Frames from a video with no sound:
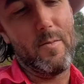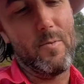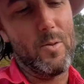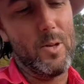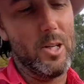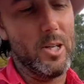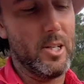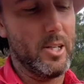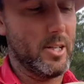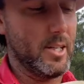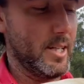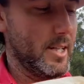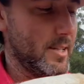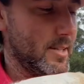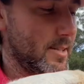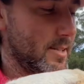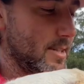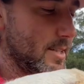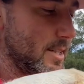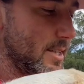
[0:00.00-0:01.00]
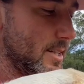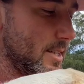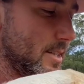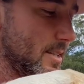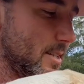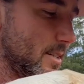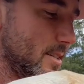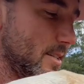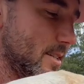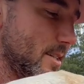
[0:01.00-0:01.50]
work as
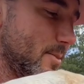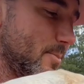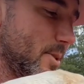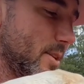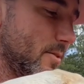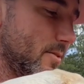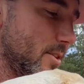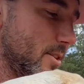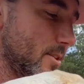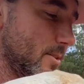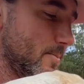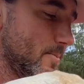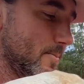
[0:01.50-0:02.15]
a bit of a